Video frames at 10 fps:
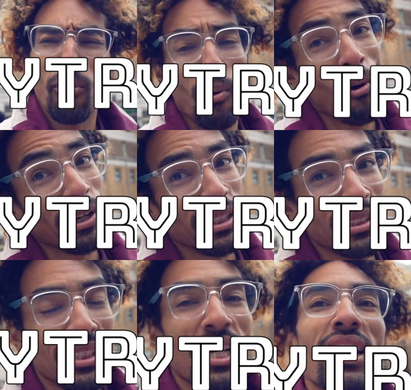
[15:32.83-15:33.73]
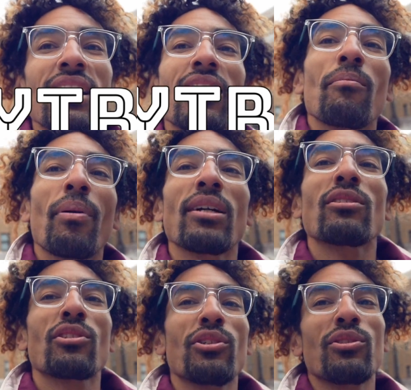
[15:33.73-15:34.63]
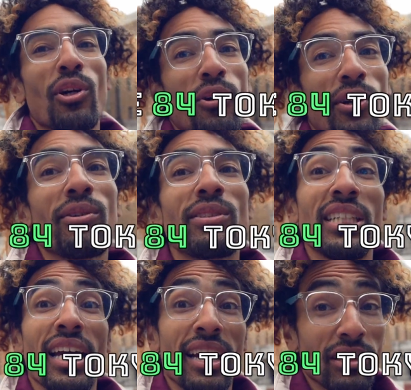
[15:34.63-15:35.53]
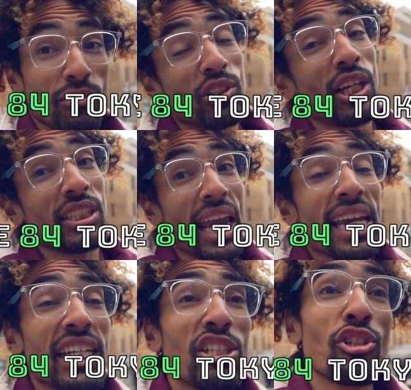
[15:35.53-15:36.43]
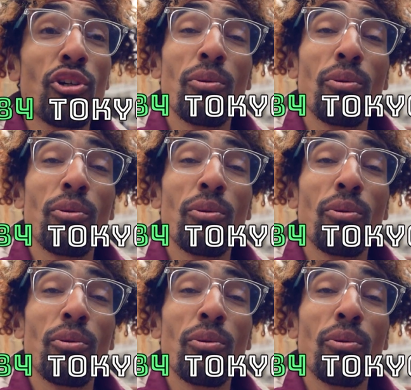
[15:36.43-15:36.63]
points compared to Tokyo DX, which has 82